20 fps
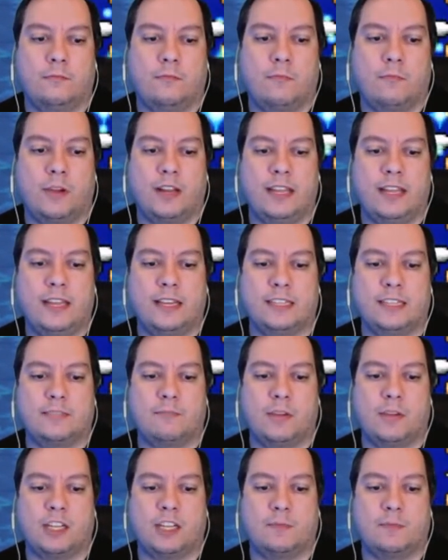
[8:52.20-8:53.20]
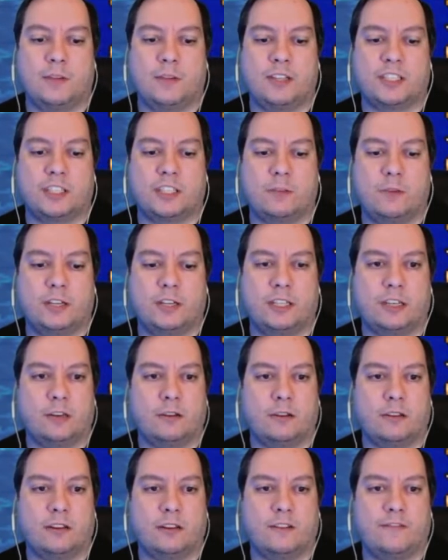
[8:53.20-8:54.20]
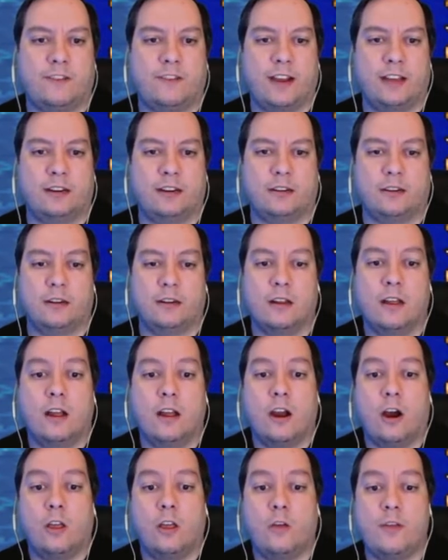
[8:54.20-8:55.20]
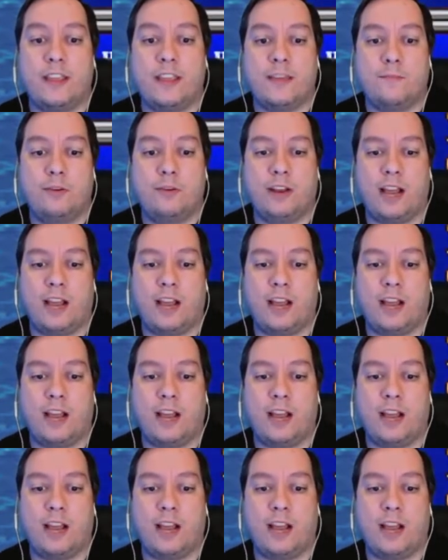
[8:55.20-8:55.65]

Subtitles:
But he is much, much squishier than a fighter. Although he can put